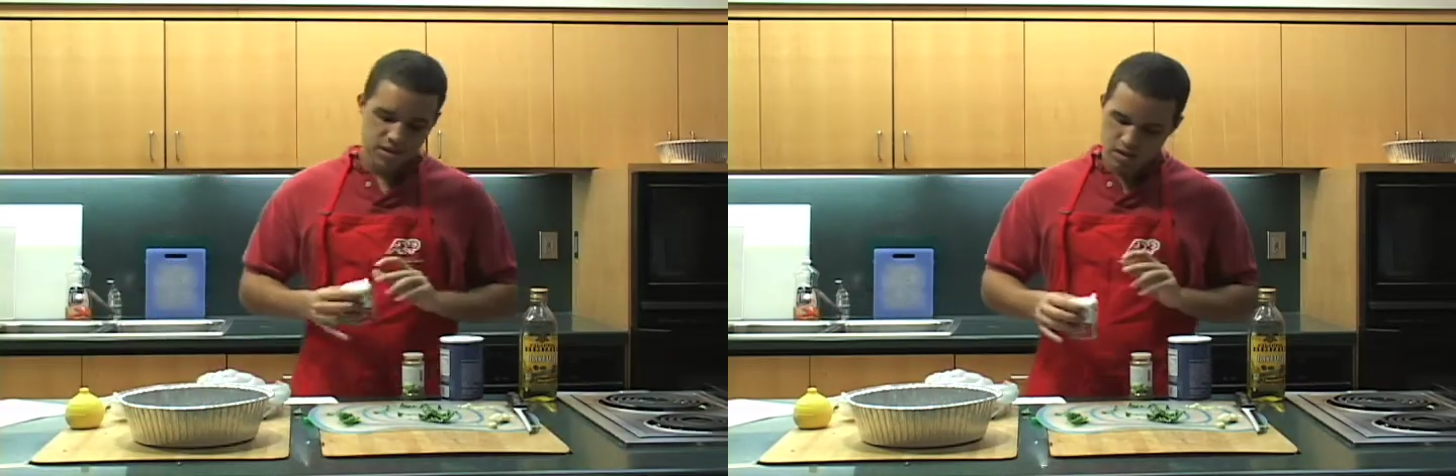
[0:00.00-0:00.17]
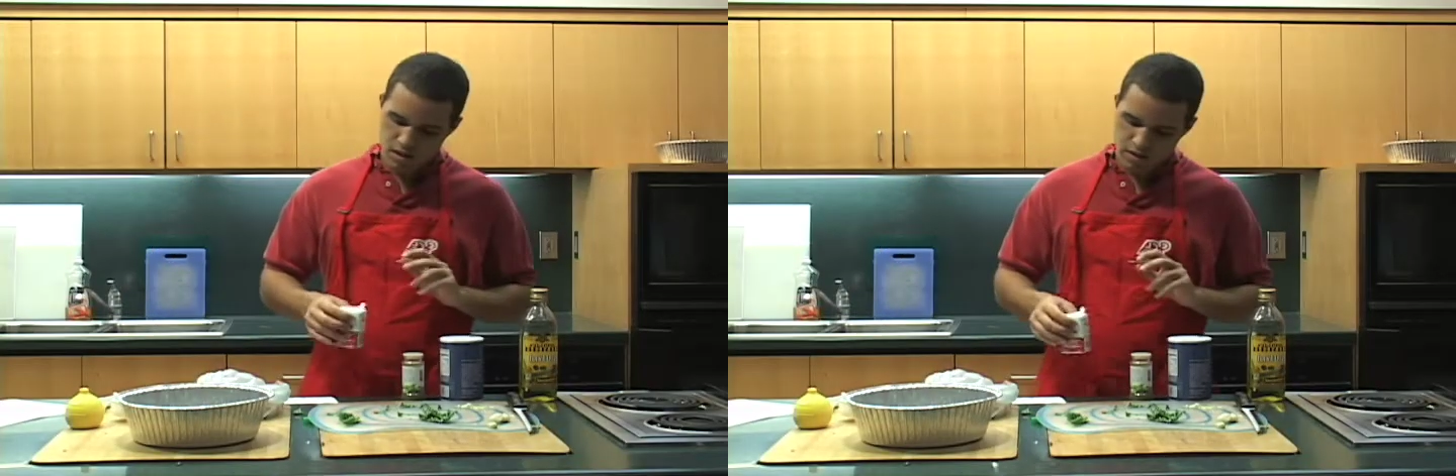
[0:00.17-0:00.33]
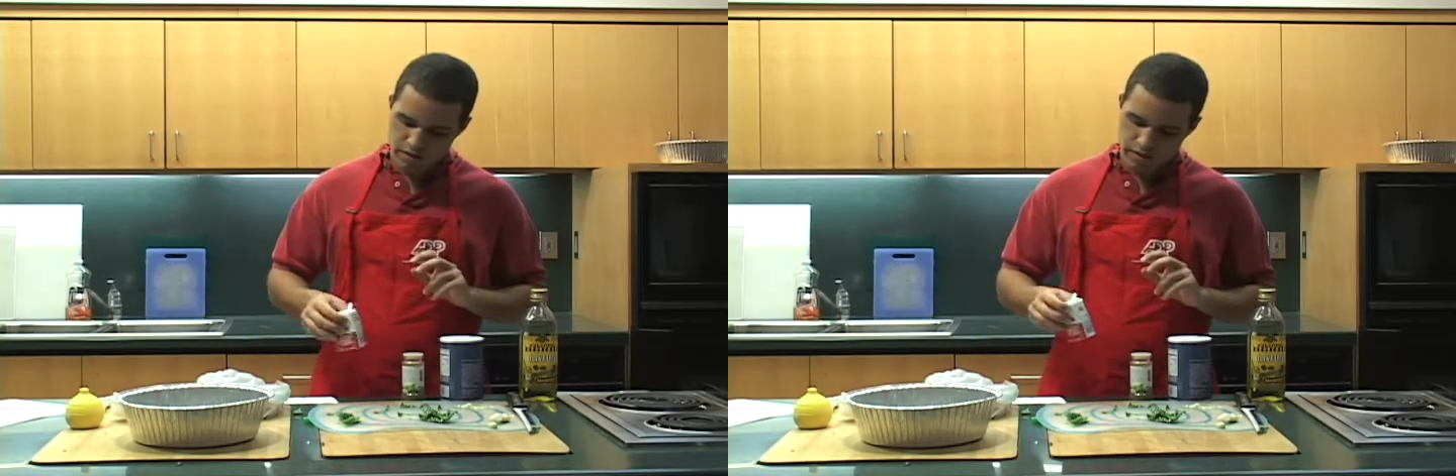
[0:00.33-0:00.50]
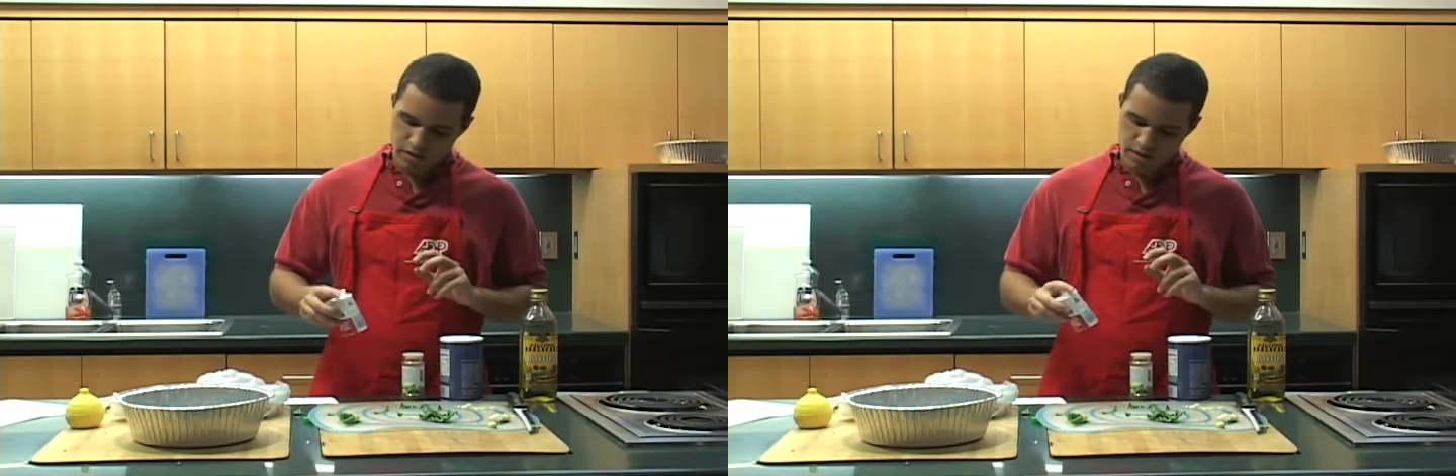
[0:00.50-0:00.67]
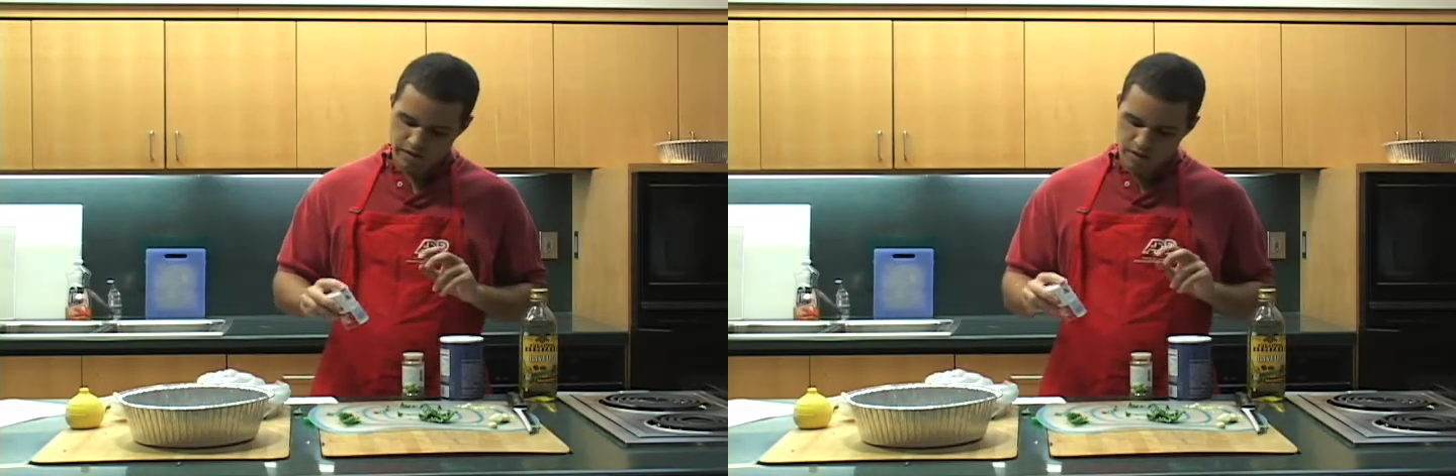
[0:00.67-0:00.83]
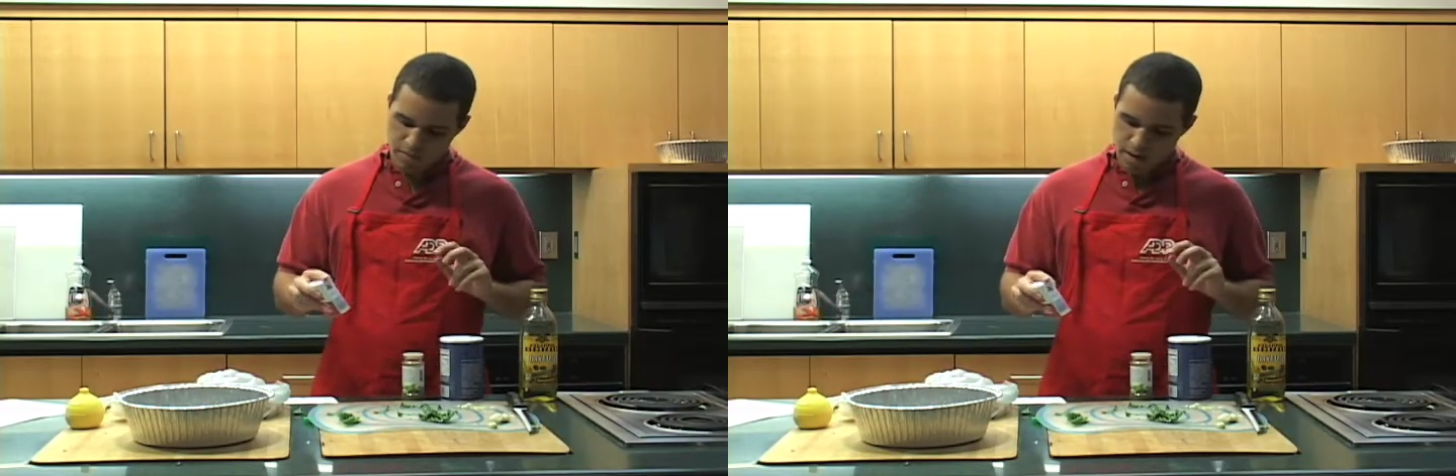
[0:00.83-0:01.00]

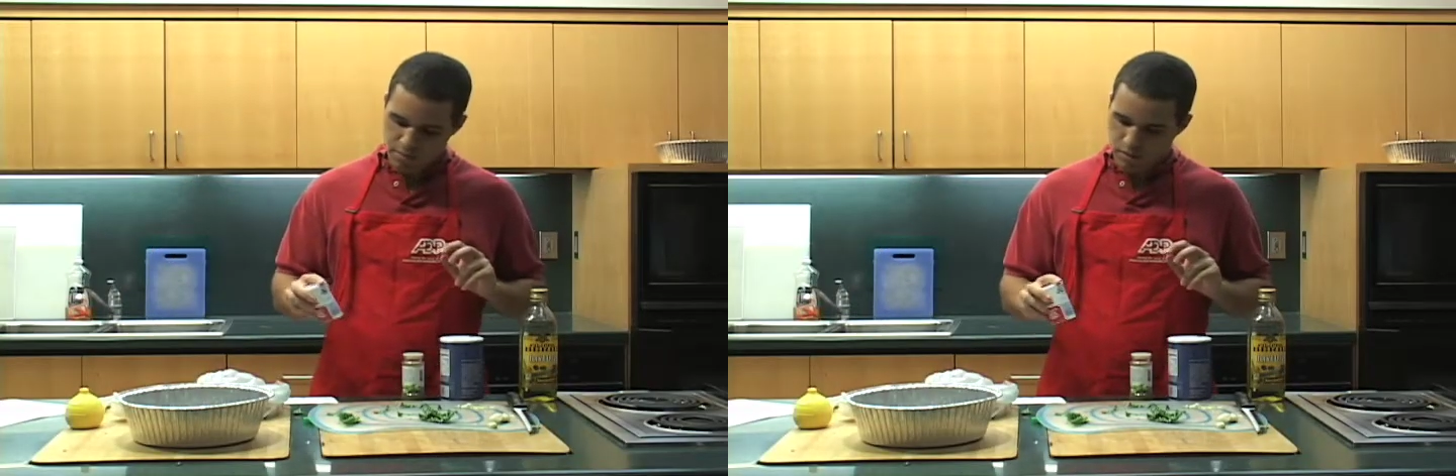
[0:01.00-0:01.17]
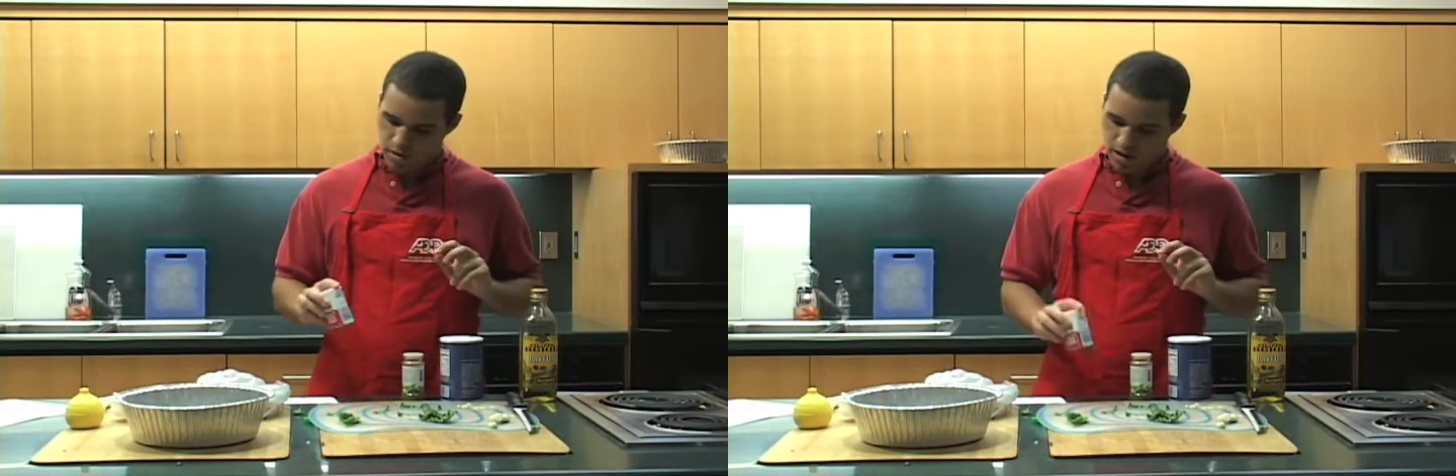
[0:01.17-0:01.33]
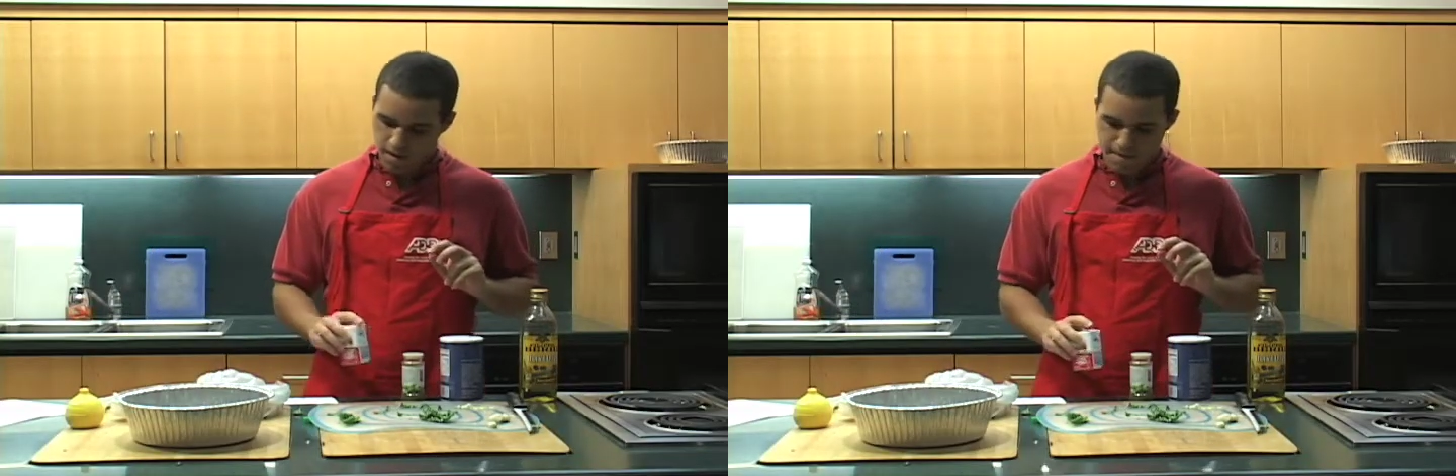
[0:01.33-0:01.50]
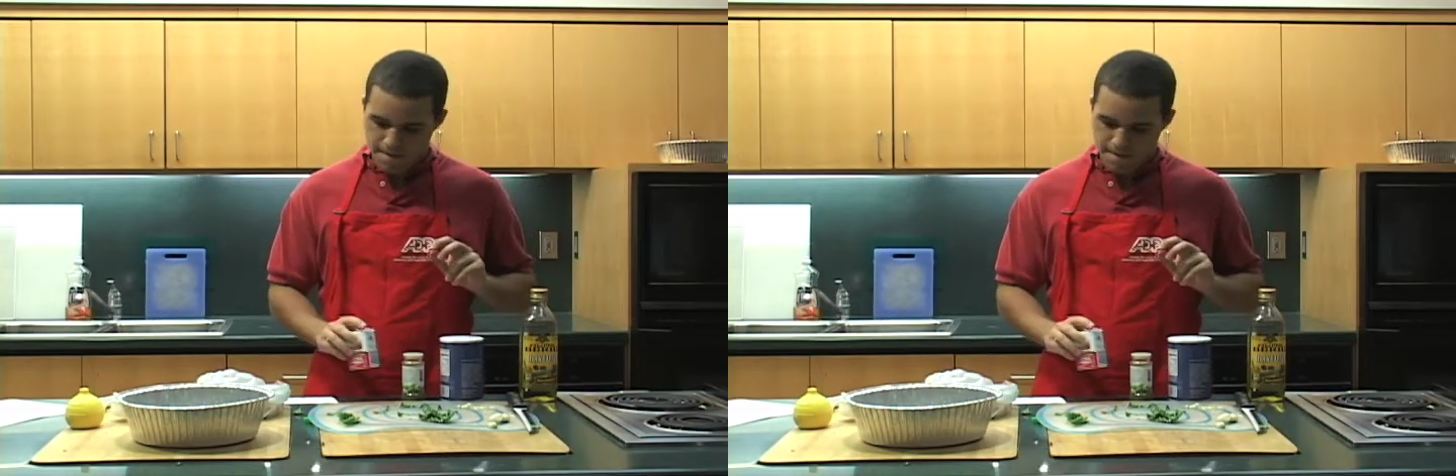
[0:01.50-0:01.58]
of the pepper there.